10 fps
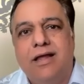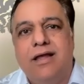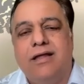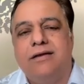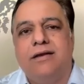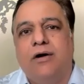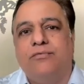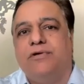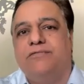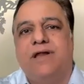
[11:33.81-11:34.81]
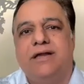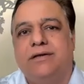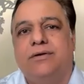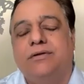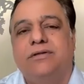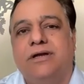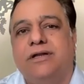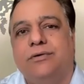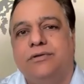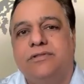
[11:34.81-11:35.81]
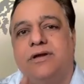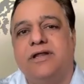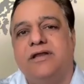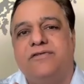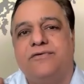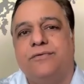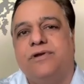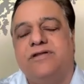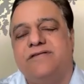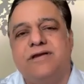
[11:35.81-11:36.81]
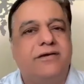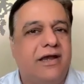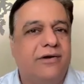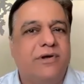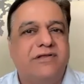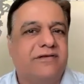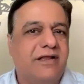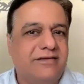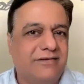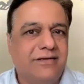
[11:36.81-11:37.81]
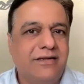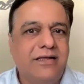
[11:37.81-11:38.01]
And out of that, 13 students did advanced class.